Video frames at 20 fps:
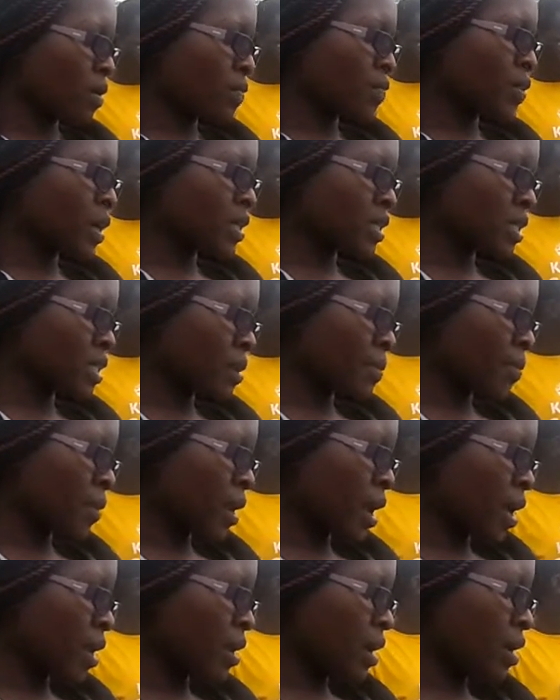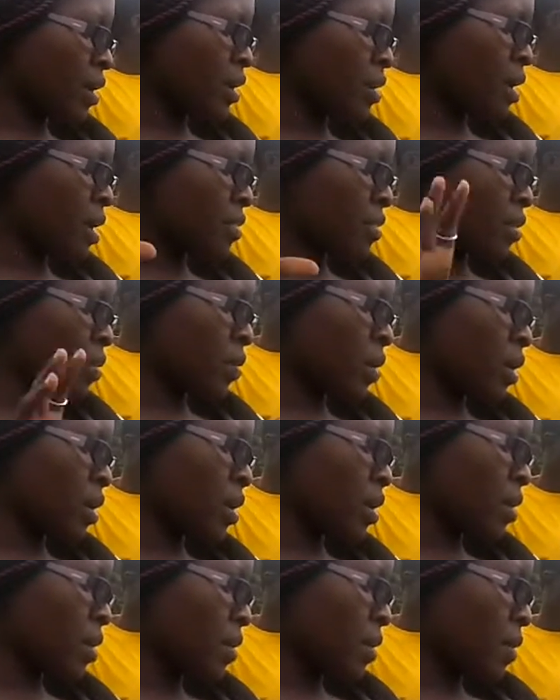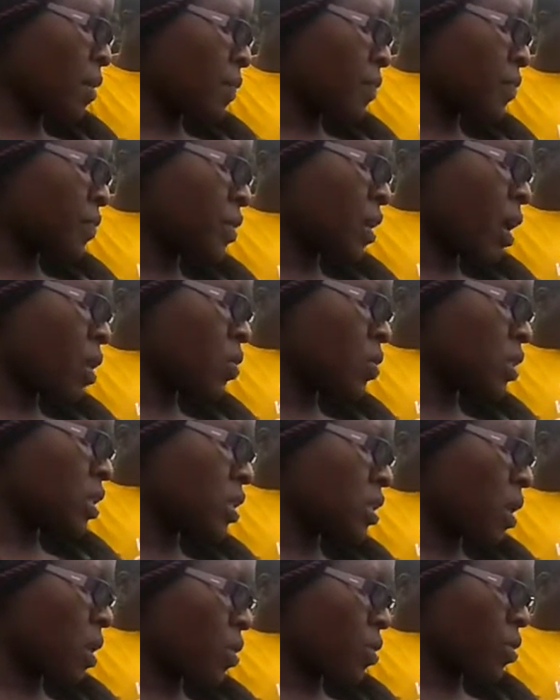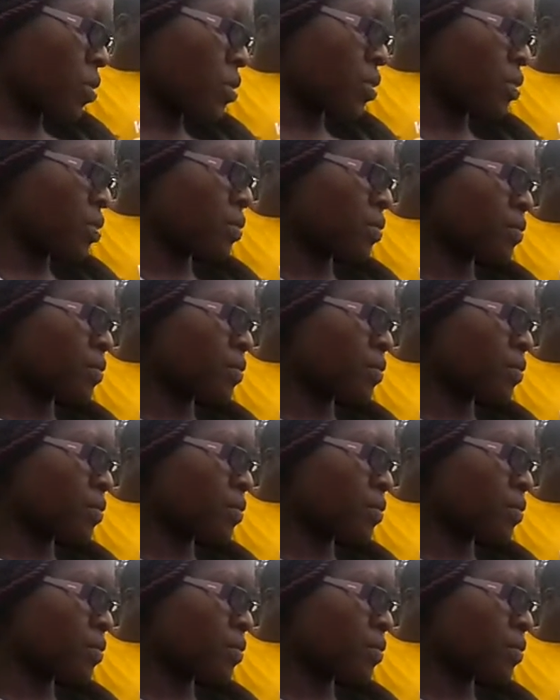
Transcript: That's the plan, and another one down south